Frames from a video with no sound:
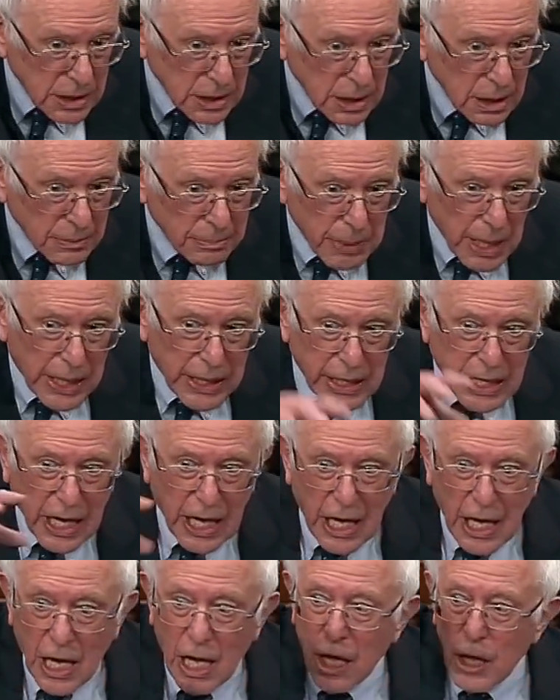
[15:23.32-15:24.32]

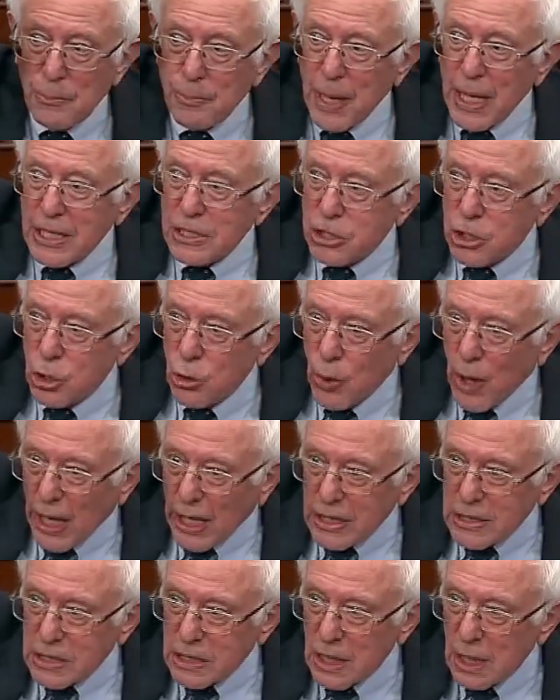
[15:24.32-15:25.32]
Medicare pays
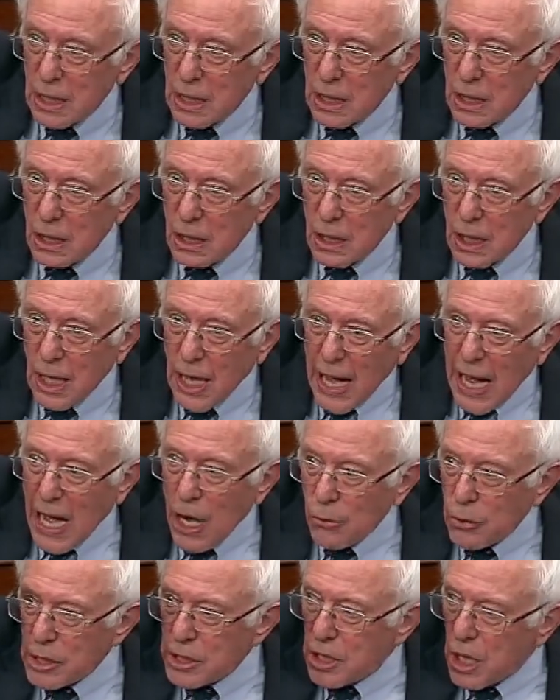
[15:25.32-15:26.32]
2X.
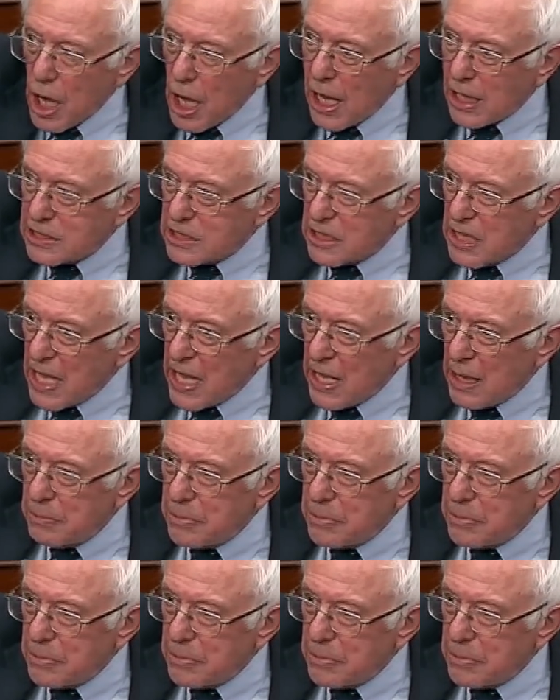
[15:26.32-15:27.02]
How in God's name